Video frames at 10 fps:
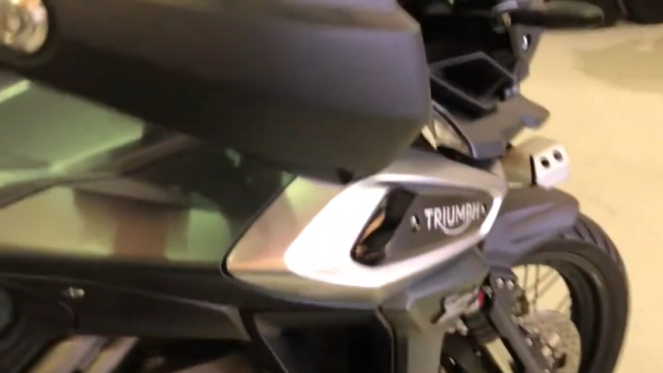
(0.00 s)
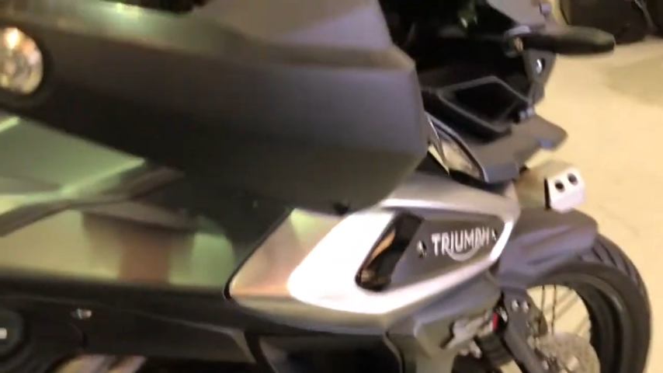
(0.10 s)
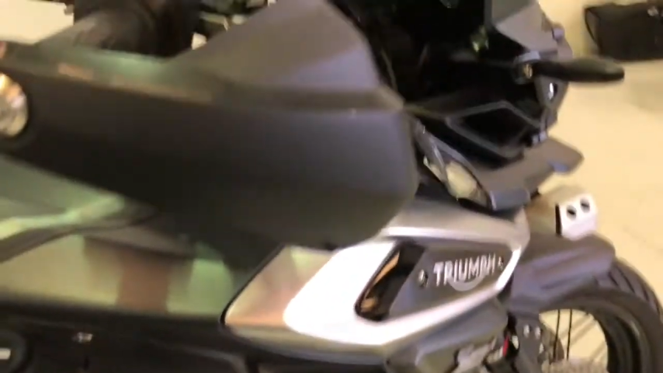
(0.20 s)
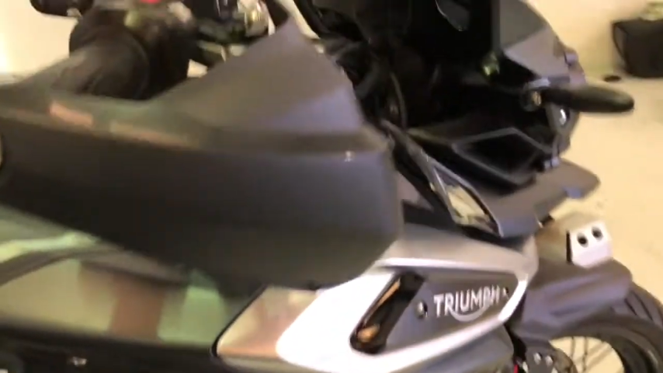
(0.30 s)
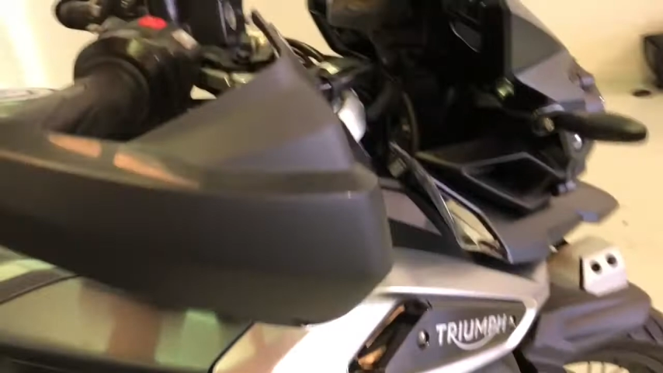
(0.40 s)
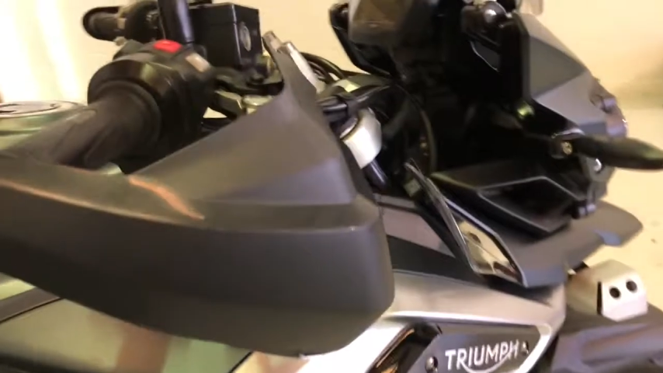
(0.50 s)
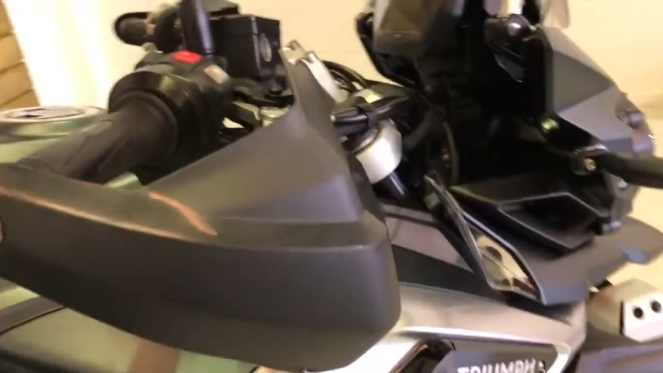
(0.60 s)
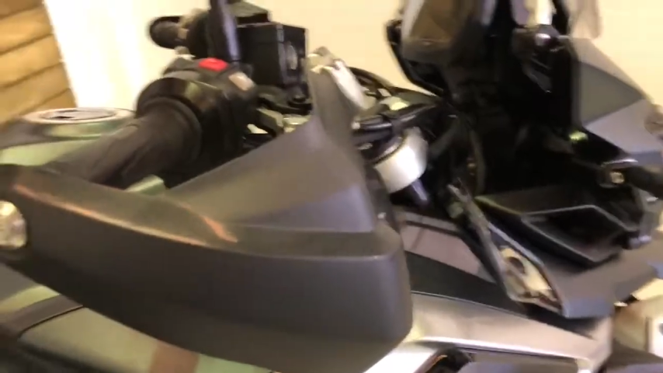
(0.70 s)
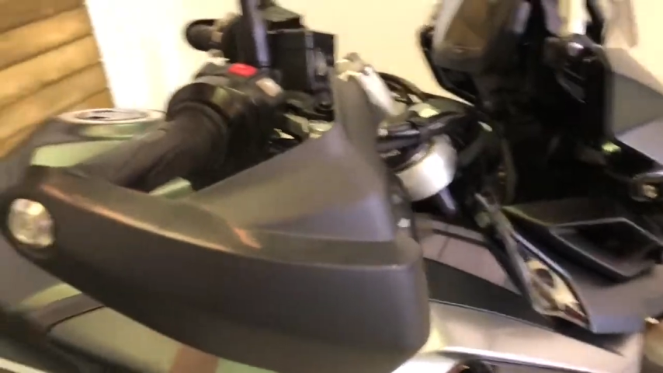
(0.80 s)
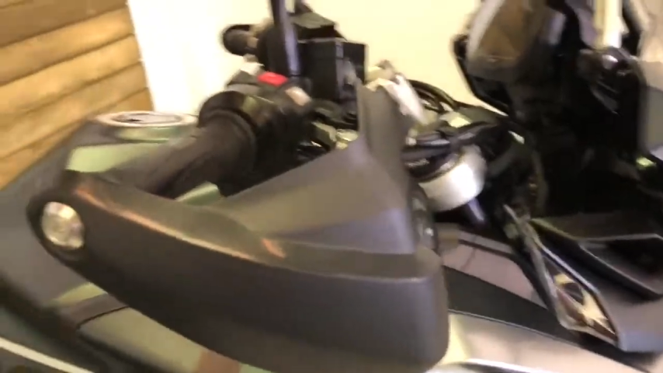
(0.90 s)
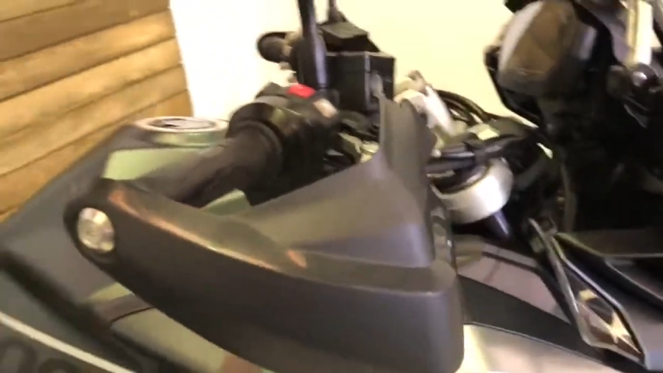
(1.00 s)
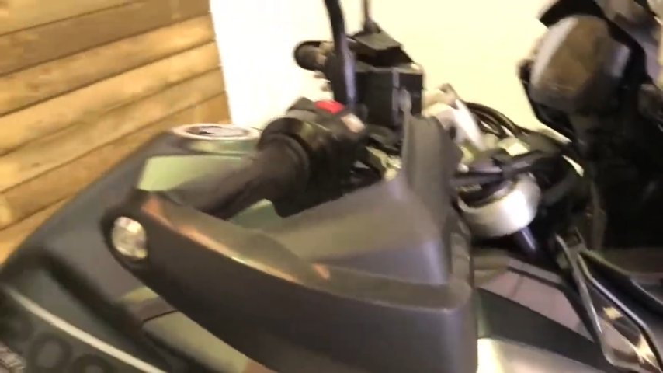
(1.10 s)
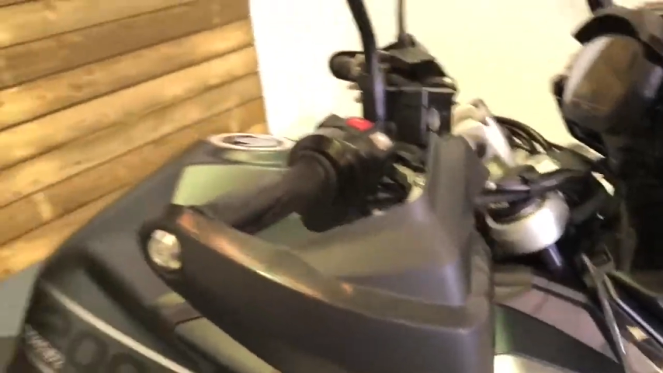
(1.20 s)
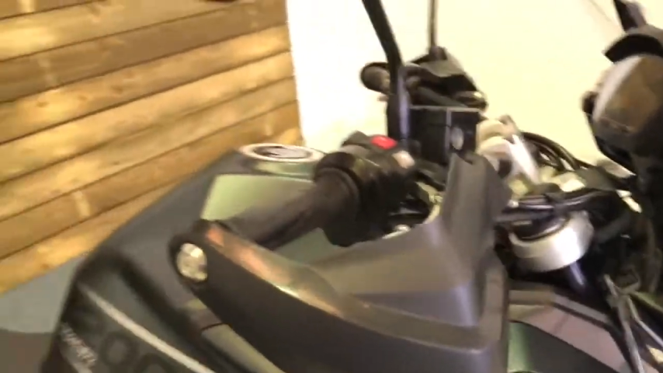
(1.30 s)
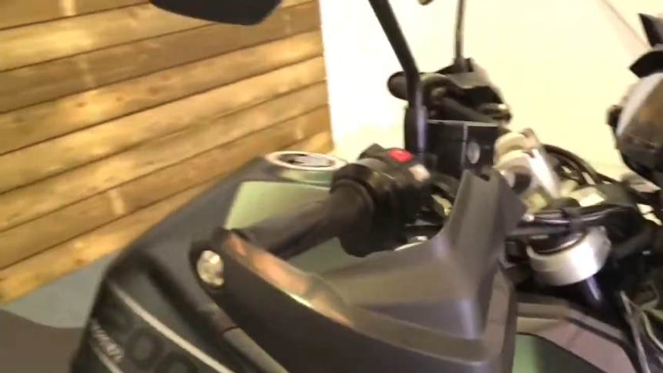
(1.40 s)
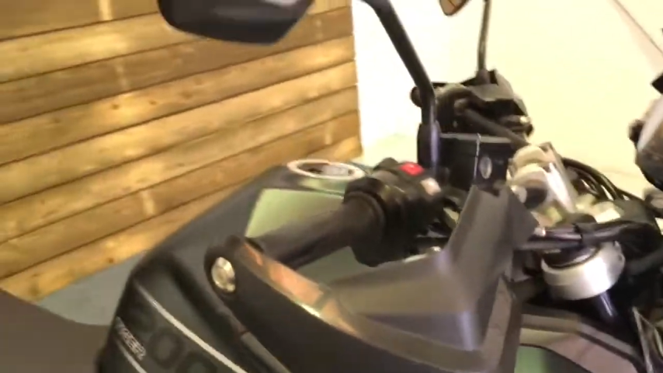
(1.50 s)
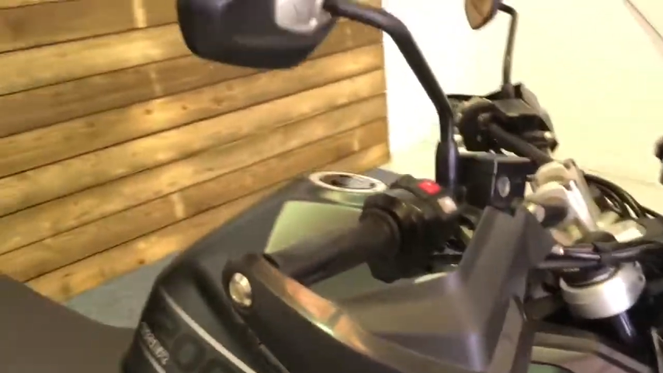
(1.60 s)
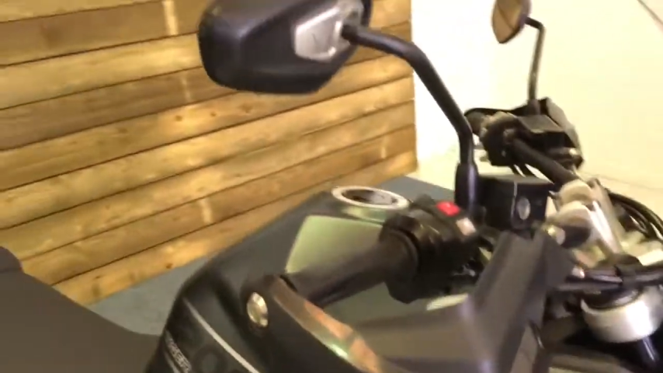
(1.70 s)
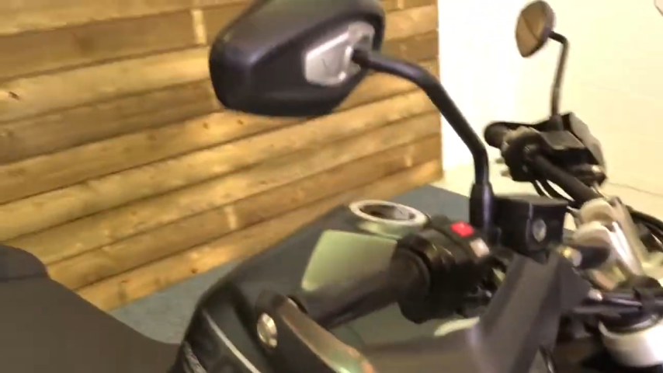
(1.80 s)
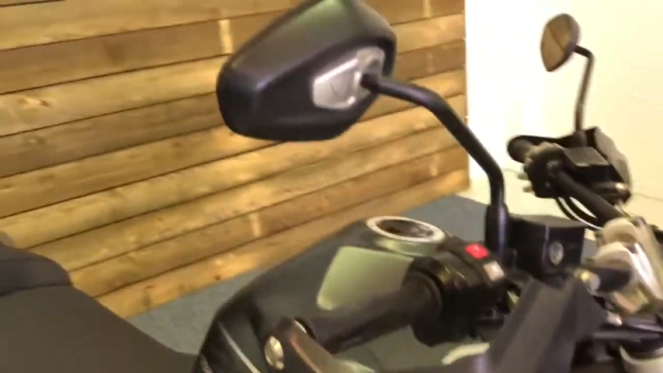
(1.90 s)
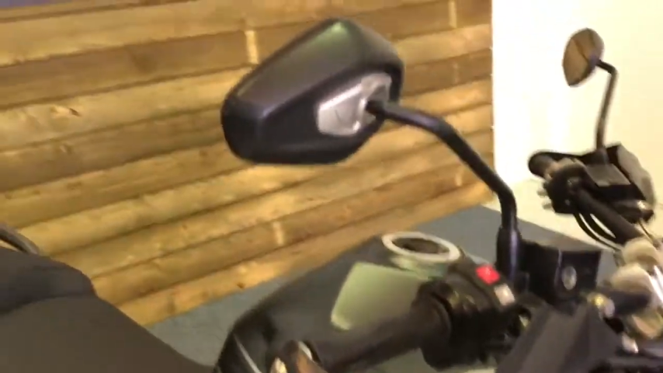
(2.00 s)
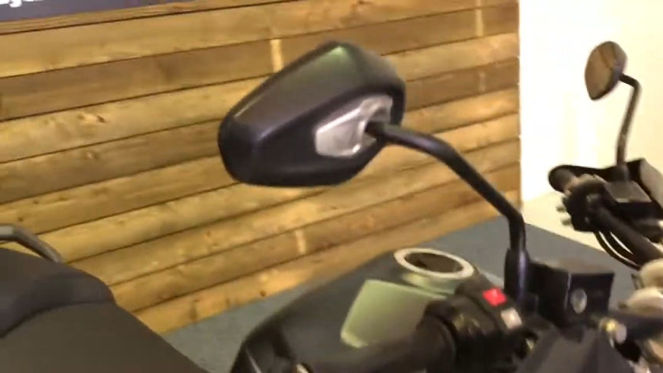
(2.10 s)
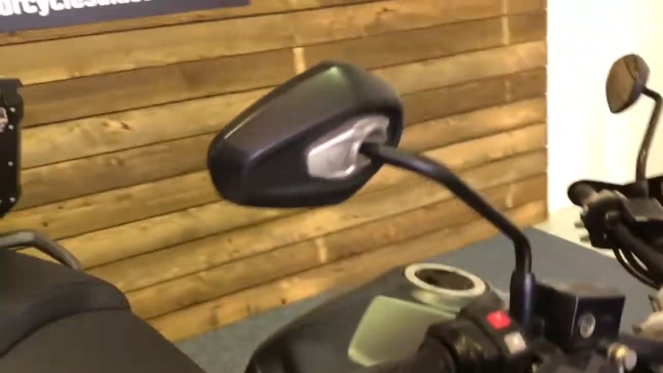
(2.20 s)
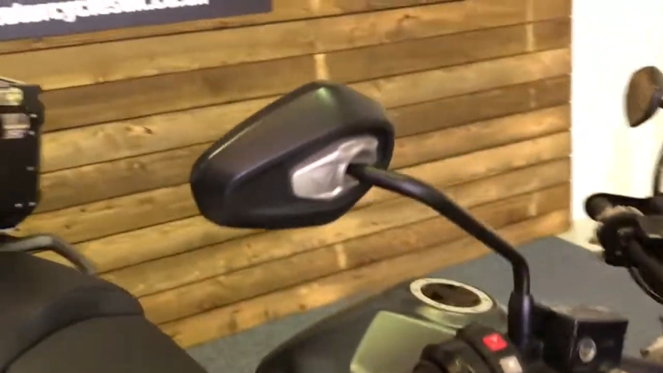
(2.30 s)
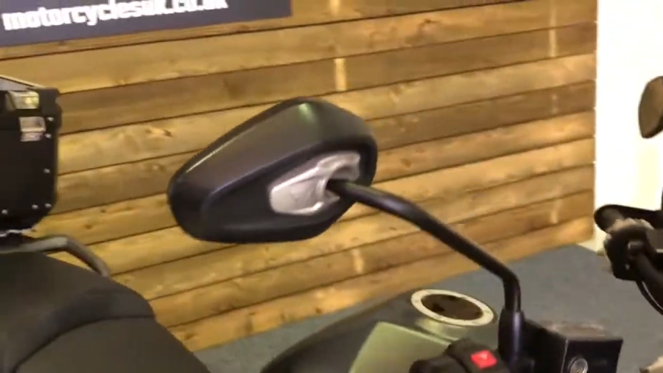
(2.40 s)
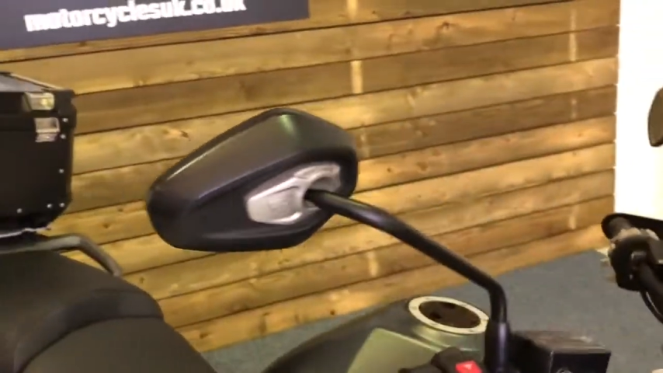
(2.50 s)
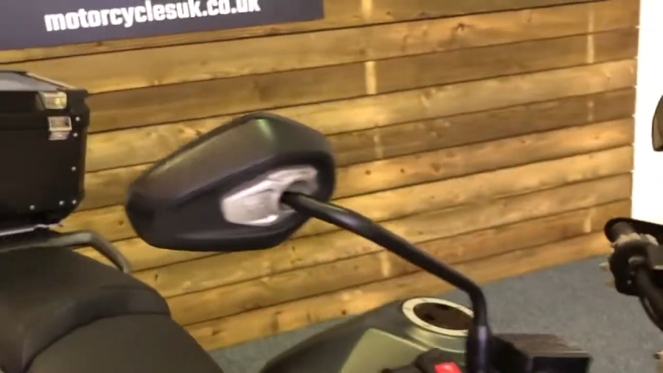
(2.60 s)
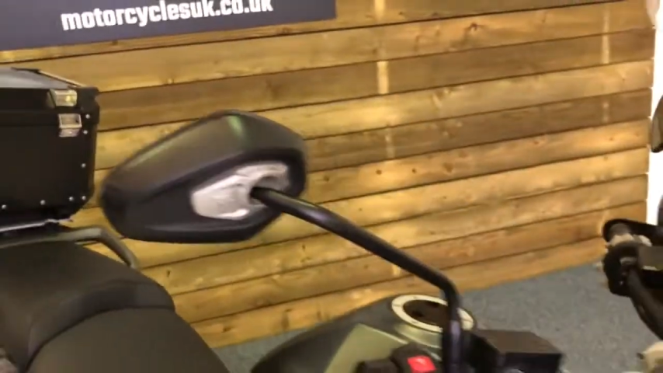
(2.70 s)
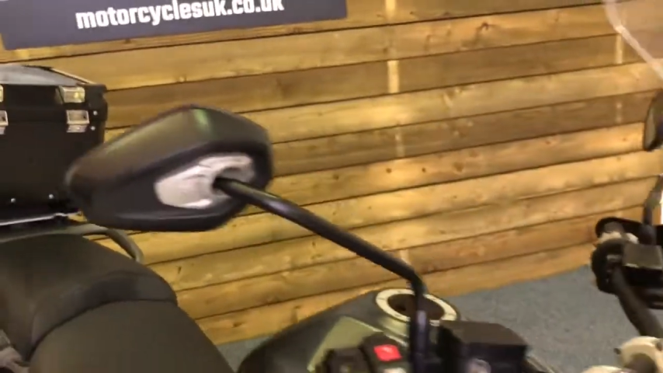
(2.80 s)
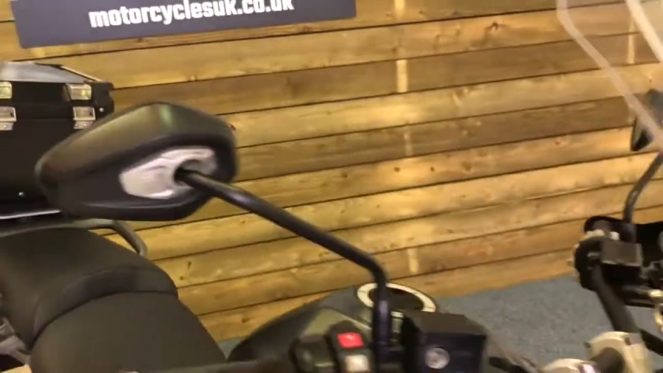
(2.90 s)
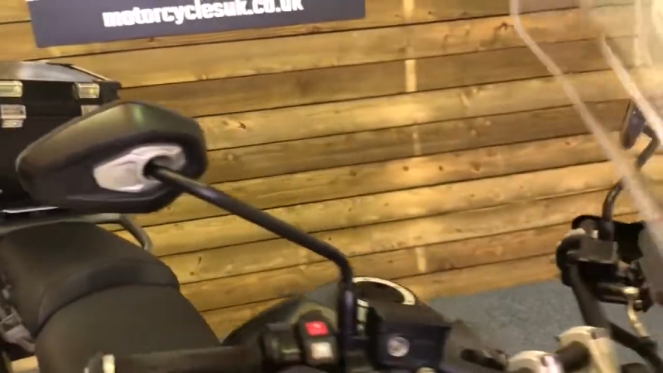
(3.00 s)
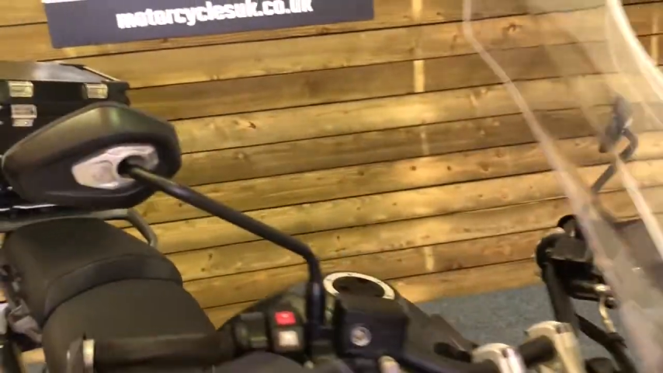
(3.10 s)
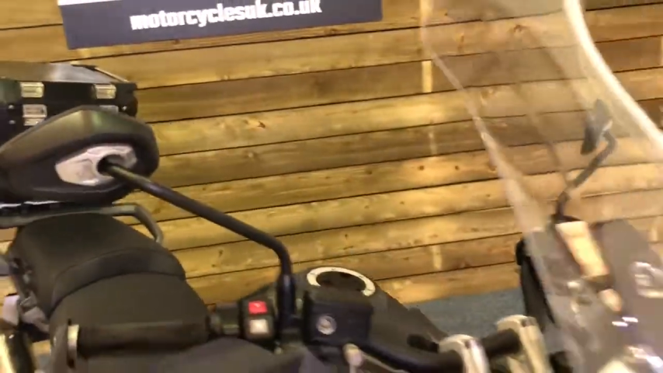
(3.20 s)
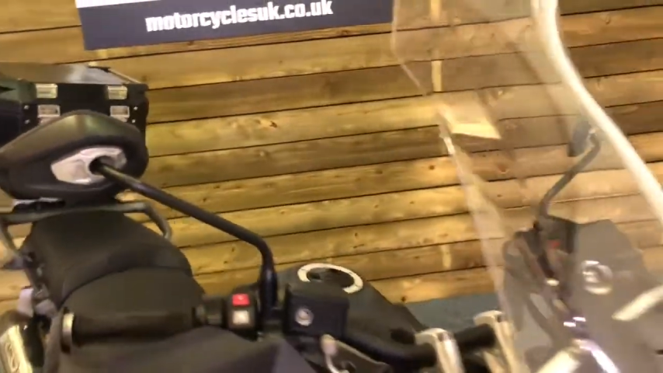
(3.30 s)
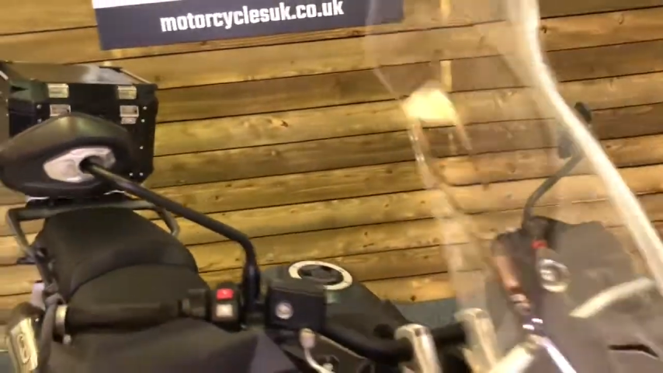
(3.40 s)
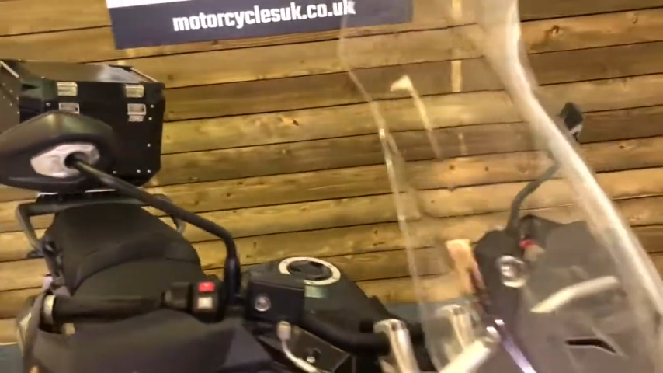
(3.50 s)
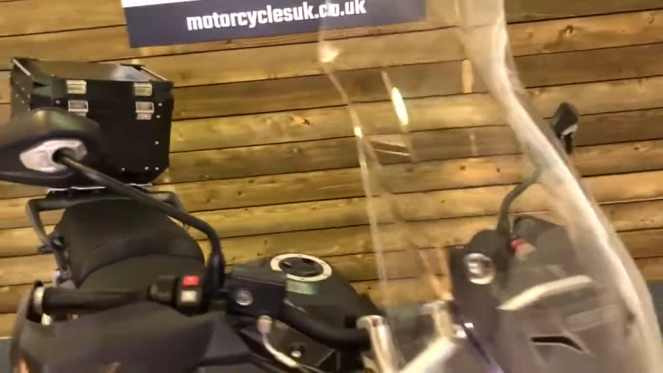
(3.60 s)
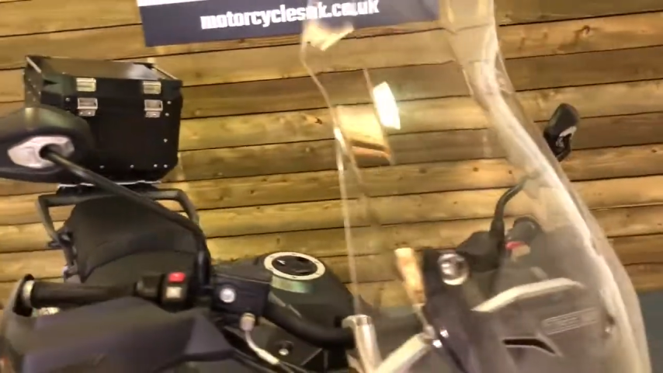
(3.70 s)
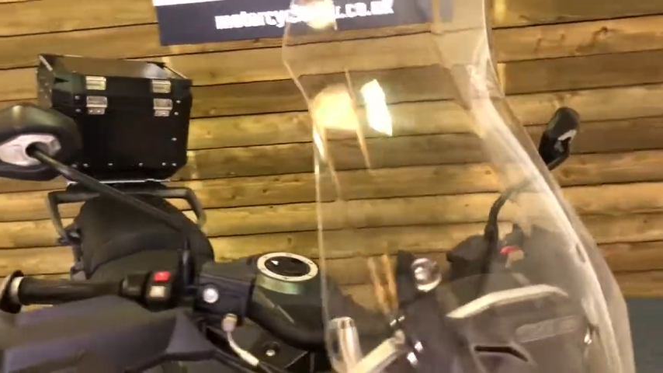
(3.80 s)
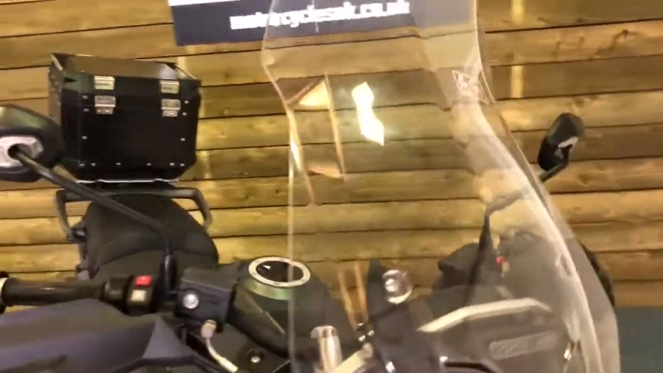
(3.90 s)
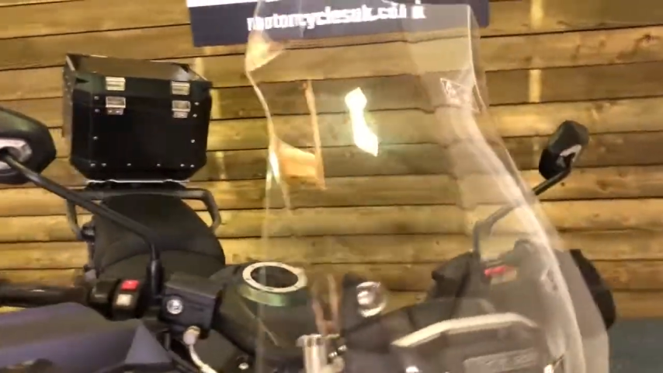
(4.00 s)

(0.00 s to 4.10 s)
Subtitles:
(no speaker visible)